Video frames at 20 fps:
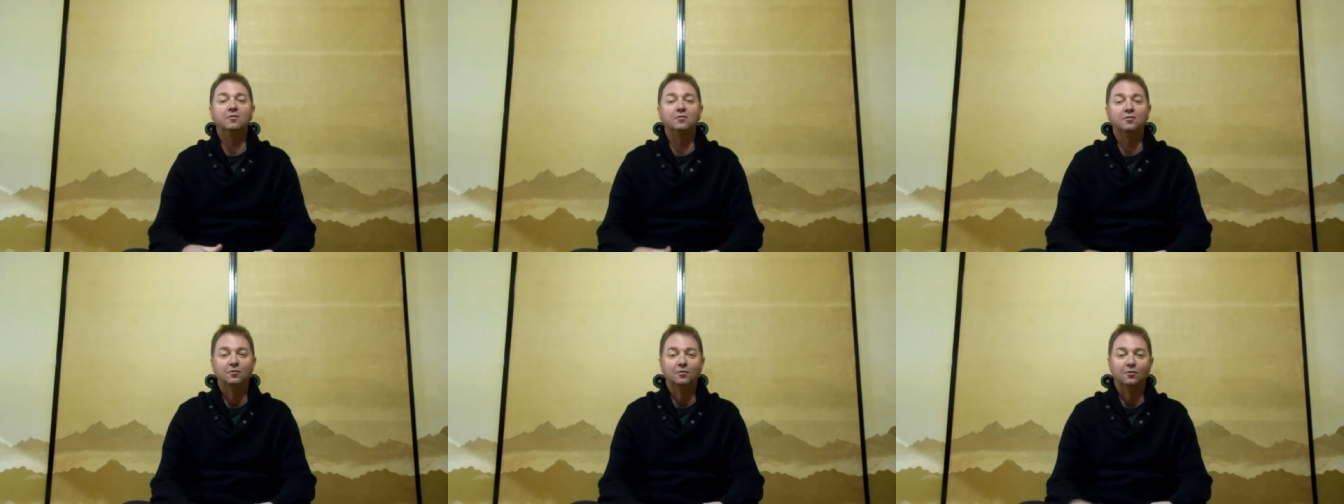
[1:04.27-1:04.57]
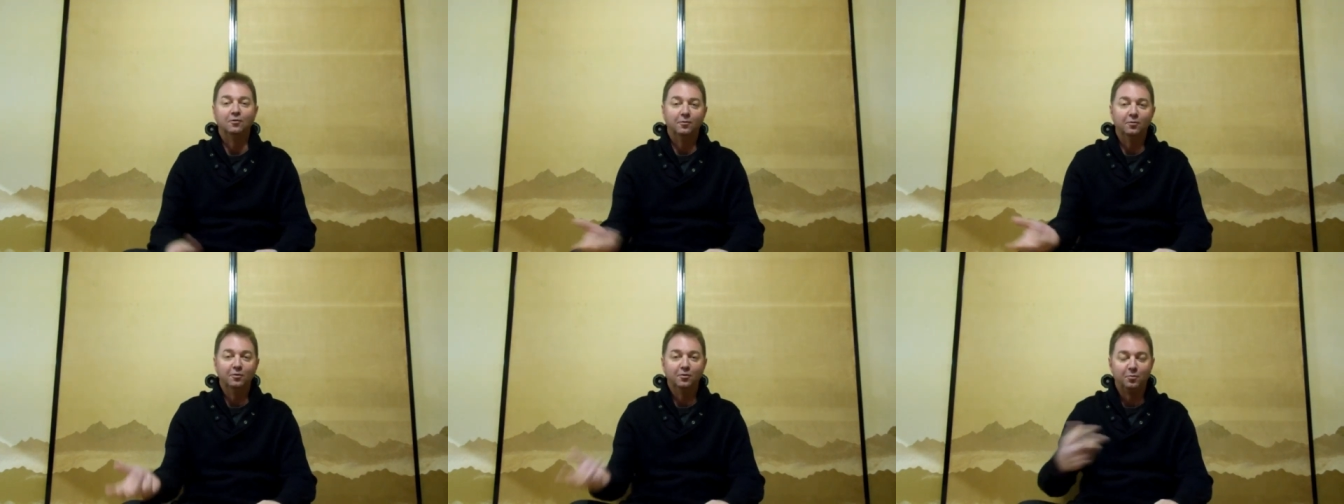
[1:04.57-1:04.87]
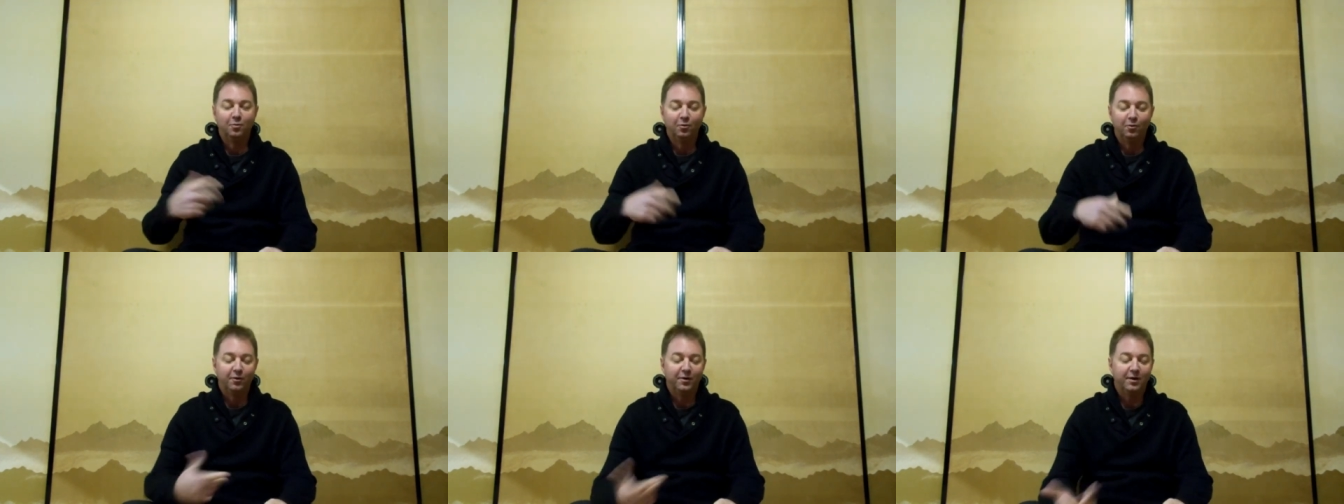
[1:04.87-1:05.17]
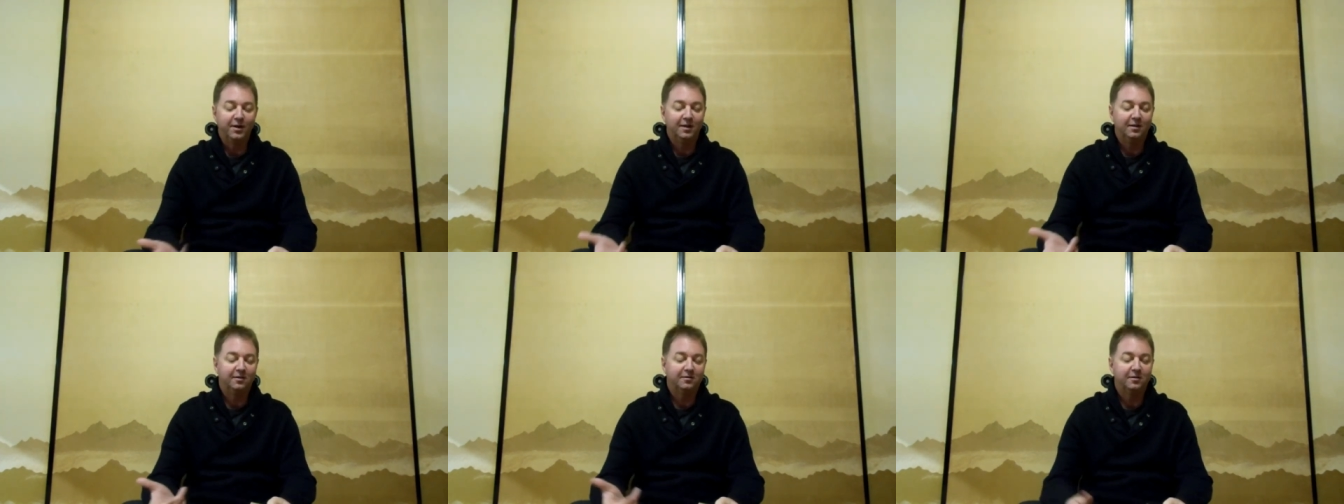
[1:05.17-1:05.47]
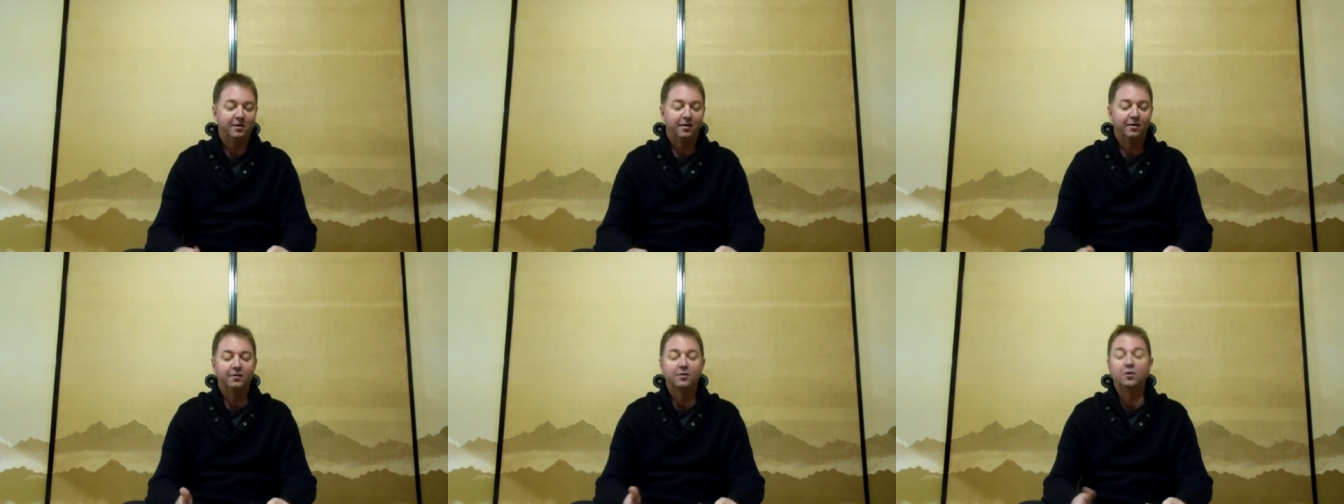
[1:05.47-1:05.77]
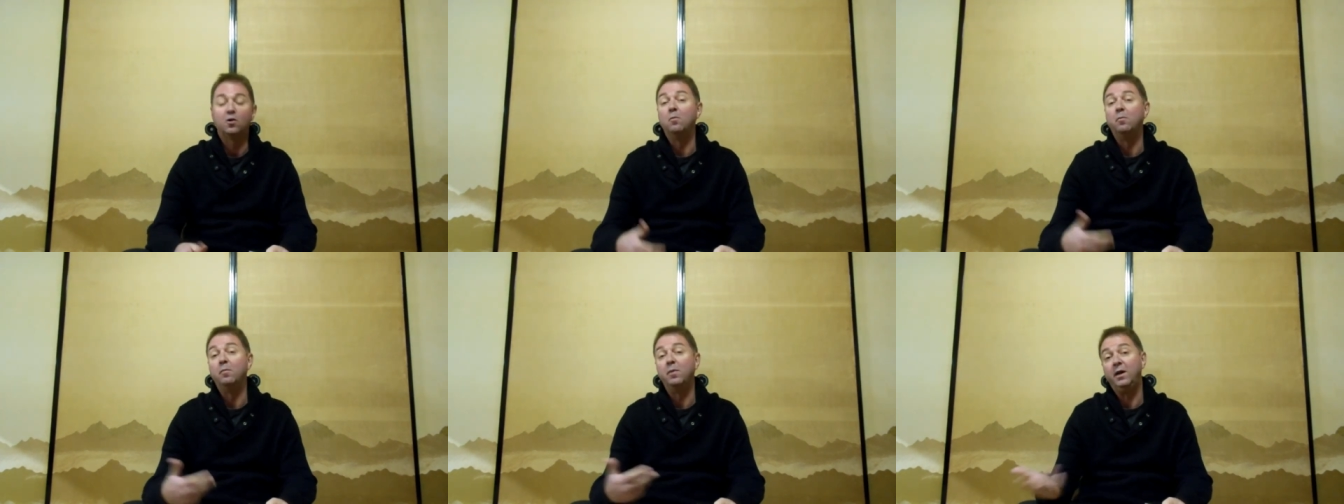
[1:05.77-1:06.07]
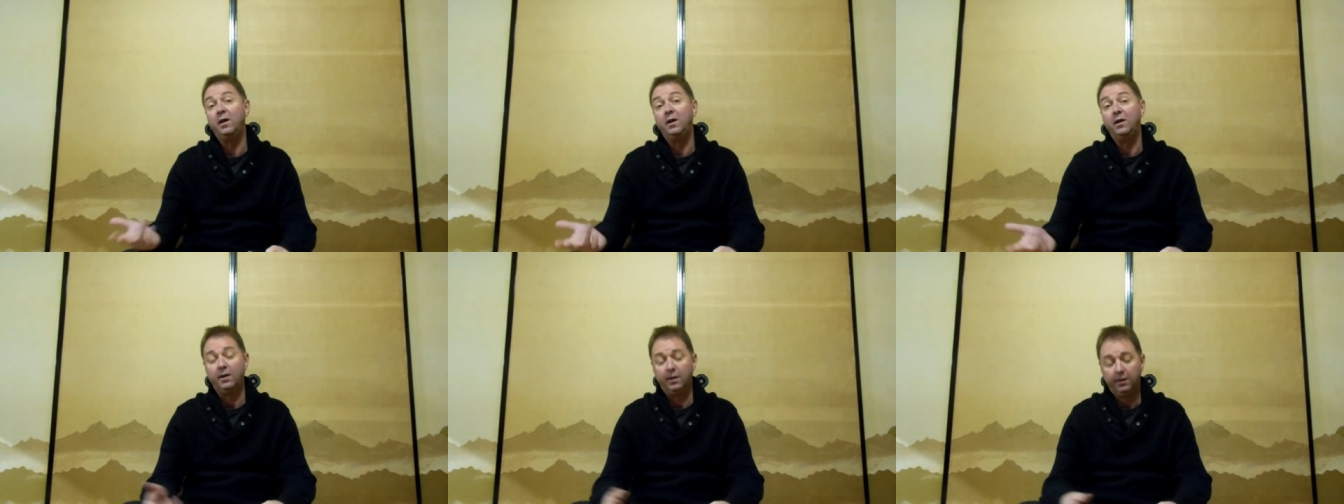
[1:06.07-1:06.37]
store was brought here, so
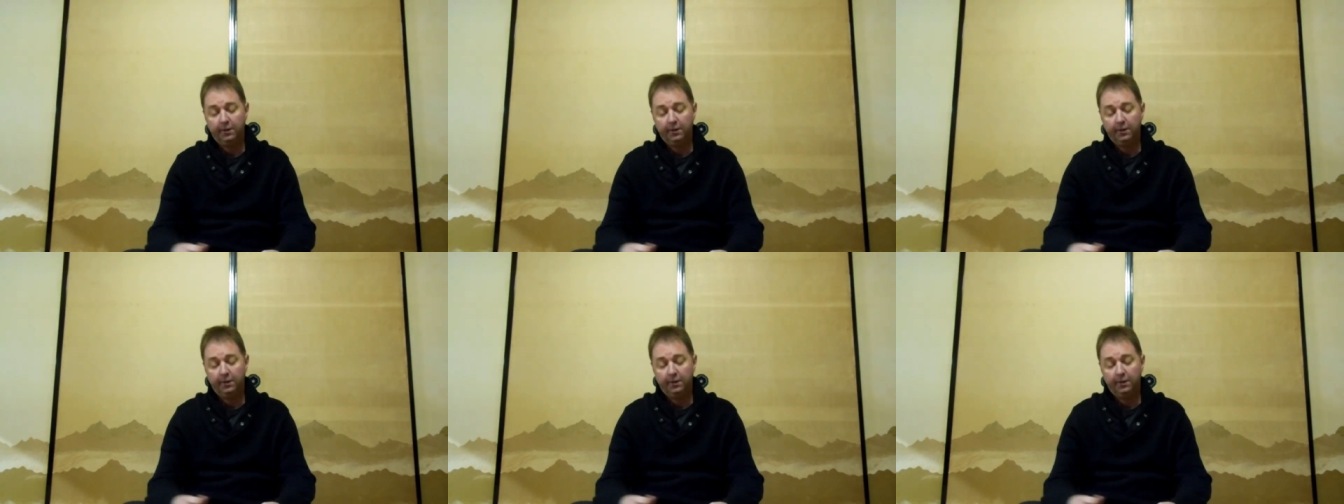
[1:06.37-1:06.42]
konbini.